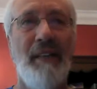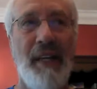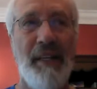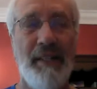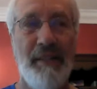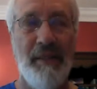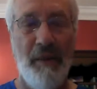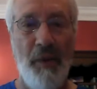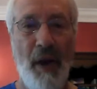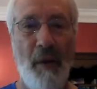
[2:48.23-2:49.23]
that
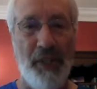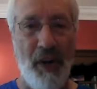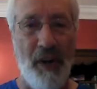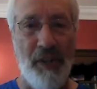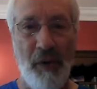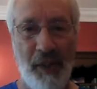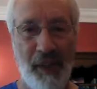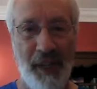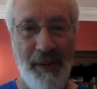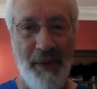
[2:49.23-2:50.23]
we always are
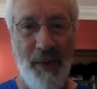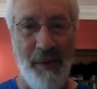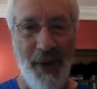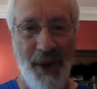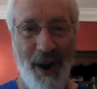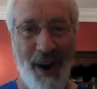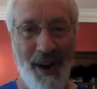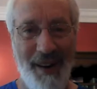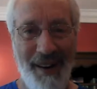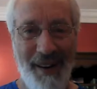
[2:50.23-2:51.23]
totally what we
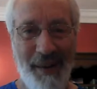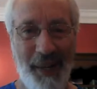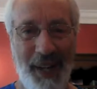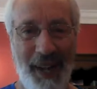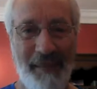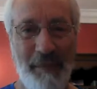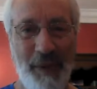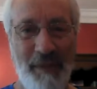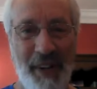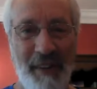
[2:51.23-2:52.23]
are. We can't
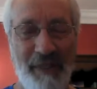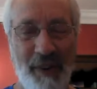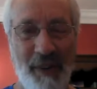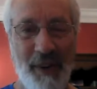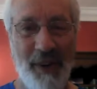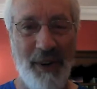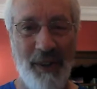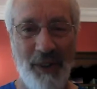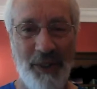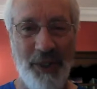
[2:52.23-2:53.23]
move any further or
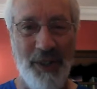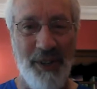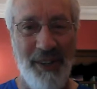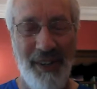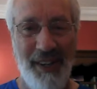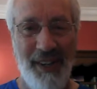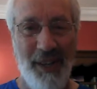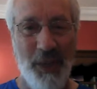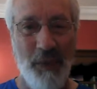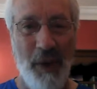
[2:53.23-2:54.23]
closer
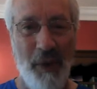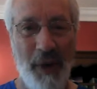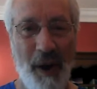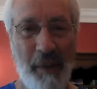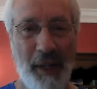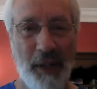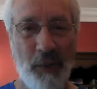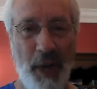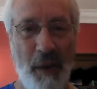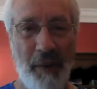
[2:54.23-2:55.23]
to what we are because
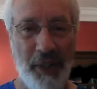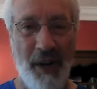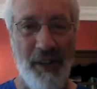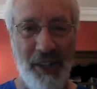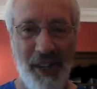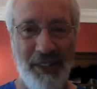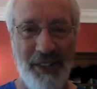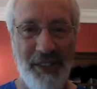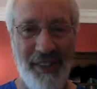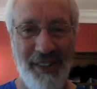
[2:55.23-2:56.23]
we always are
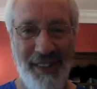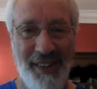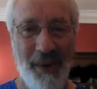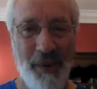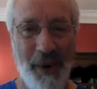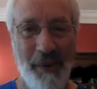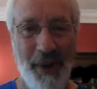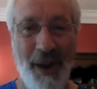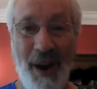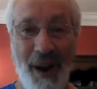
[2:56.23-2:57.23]
just what
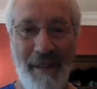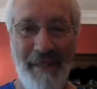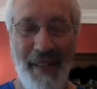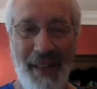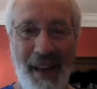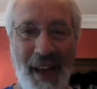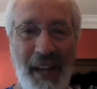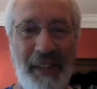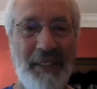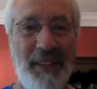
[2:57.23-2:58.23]
we are.
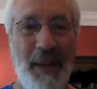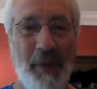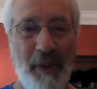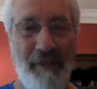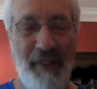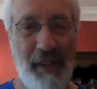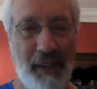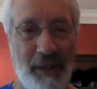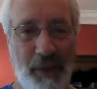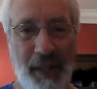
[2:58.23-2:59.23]
And it's the same with our
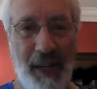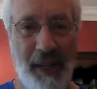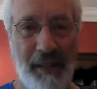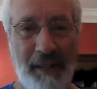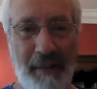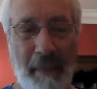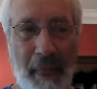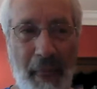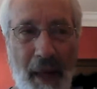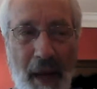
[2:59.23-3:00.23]
feelings. We can't
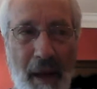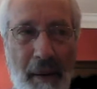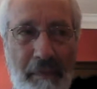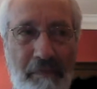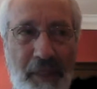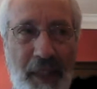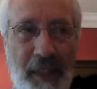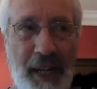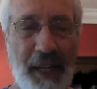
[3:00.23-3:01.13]
get